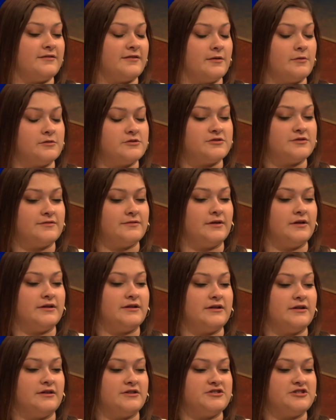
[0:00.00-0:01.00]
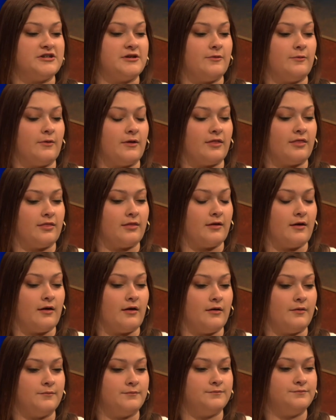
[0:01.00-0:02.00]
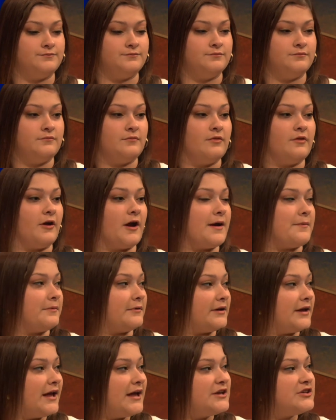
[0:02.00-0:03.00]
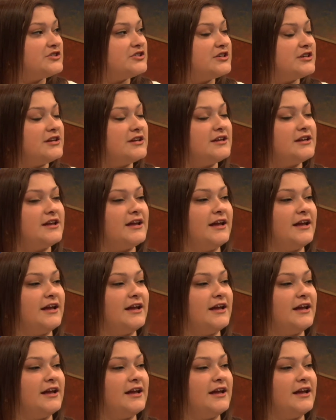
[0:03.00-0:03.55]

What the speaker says: They were just very diligent with their application,